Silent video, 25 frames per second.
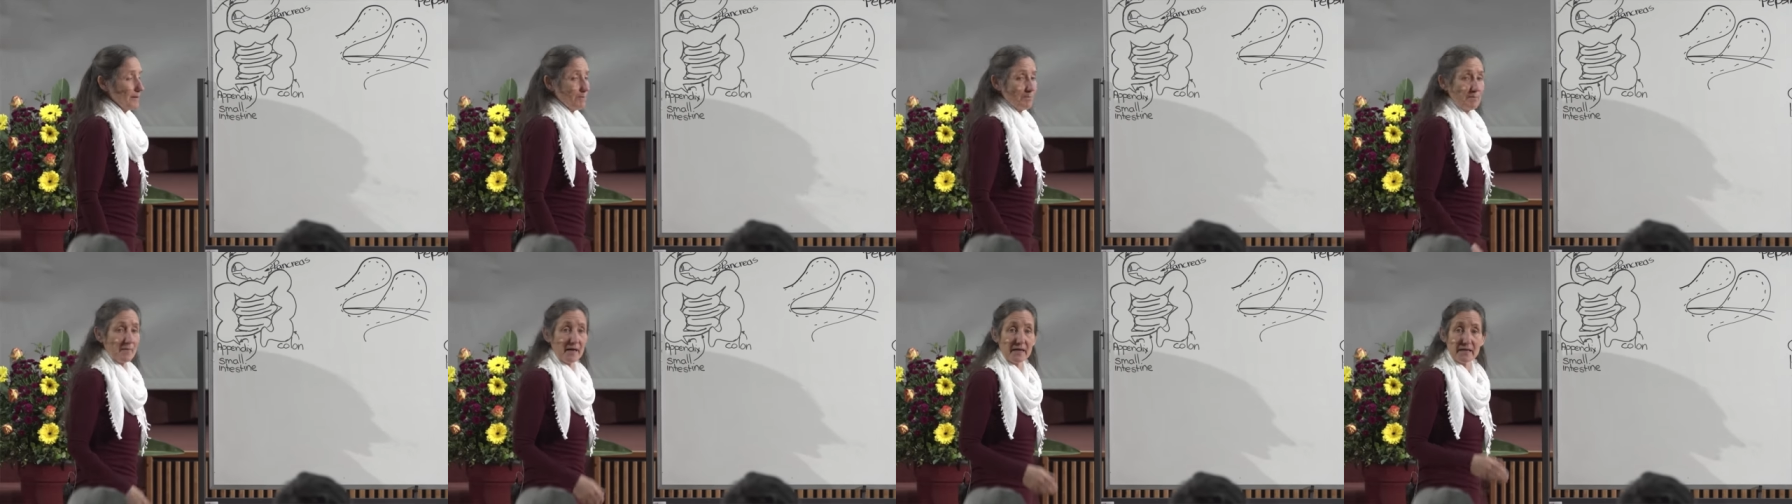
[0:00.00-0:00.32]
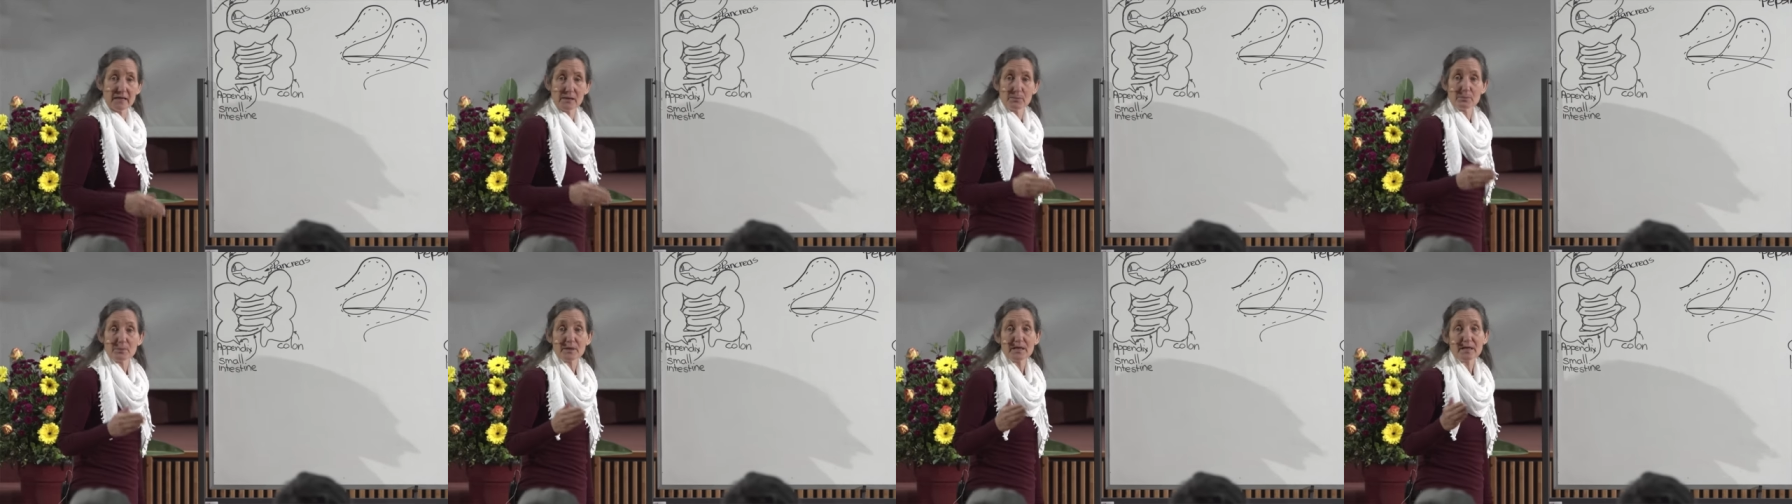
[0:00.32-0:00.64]

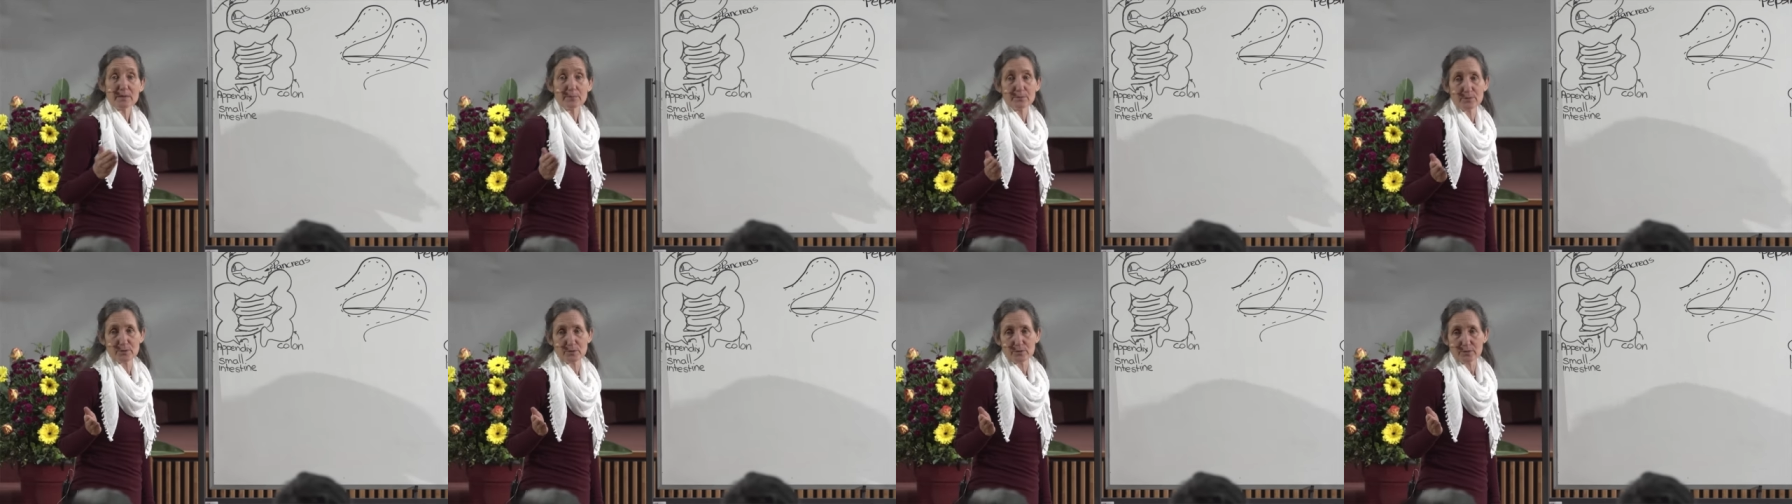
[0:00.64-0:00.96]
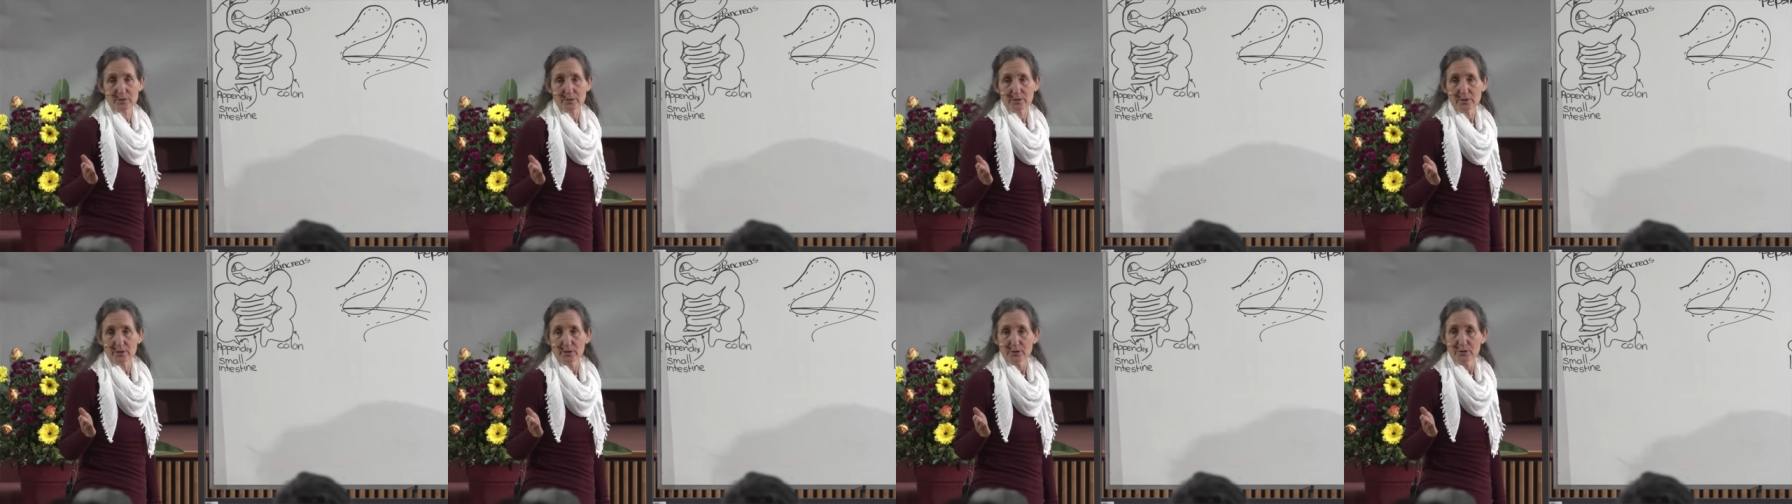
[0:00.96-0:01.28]
Many
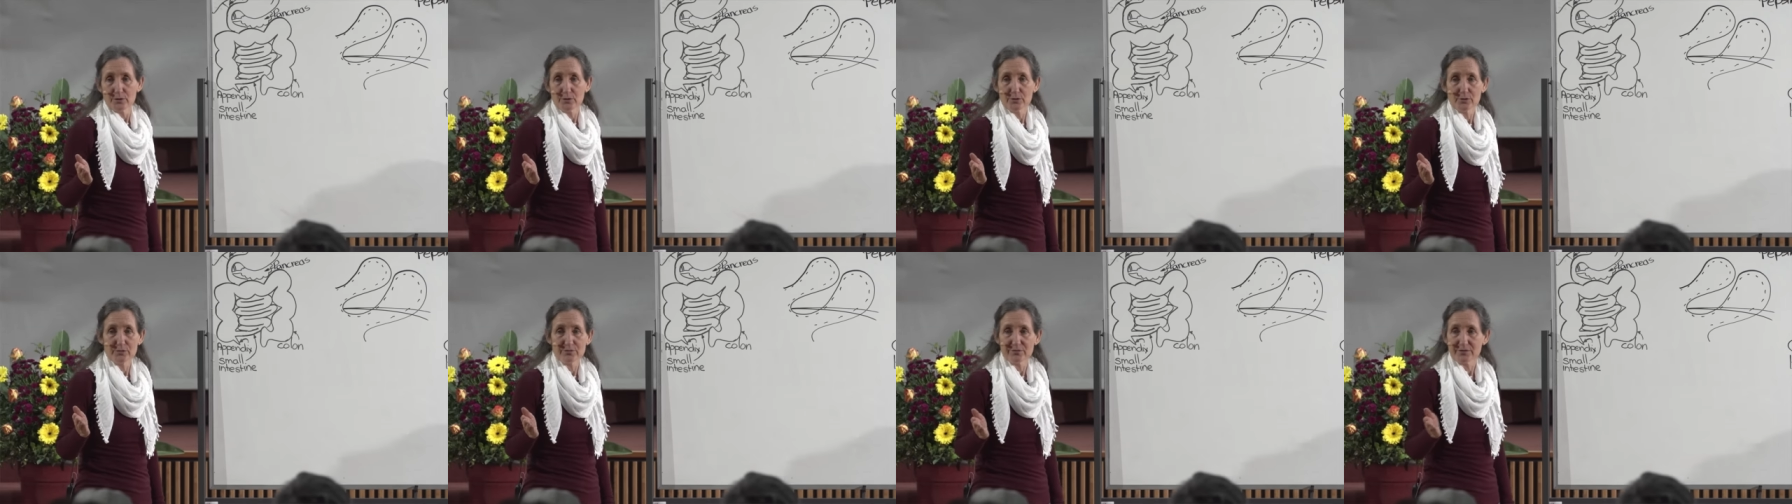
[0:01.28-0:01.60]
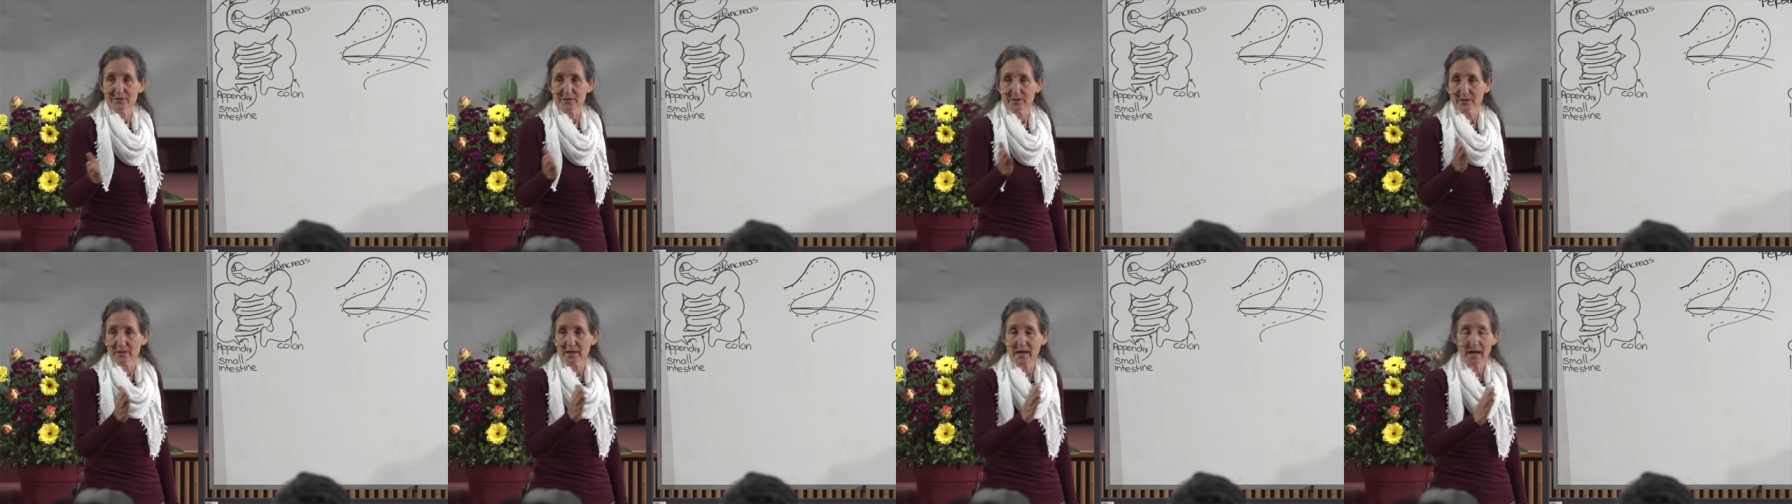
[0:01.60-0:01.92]
people who
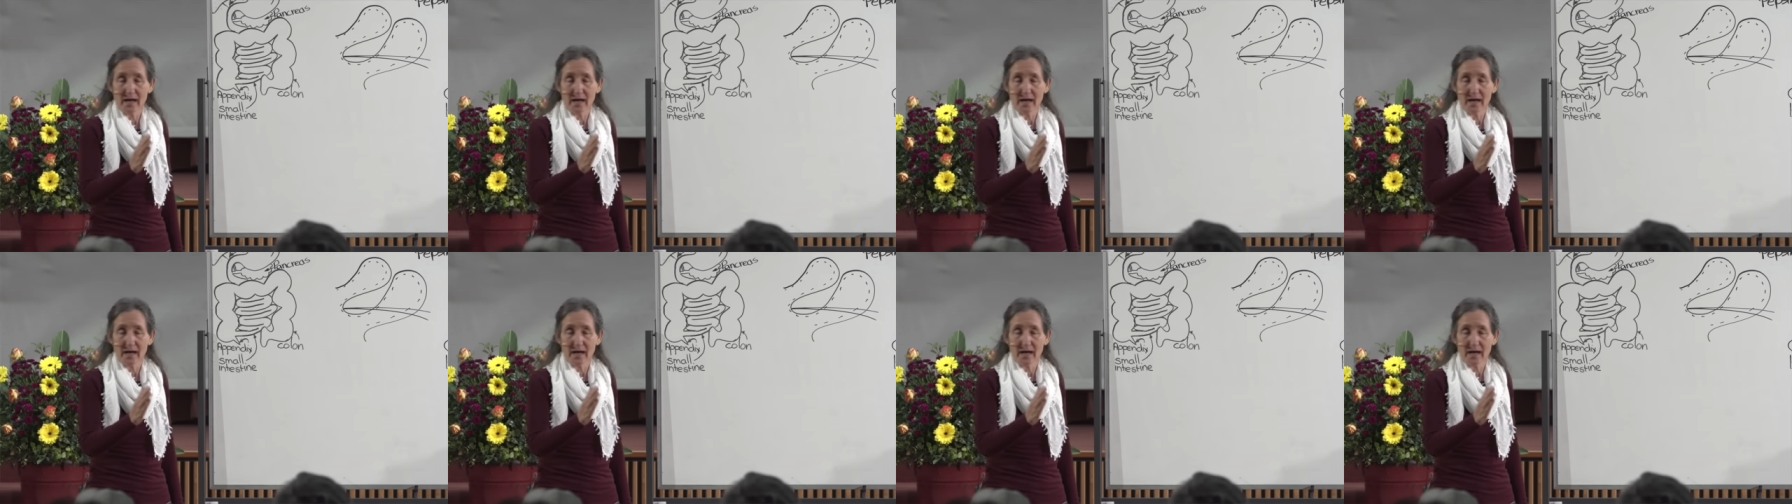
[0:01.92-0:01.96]
feel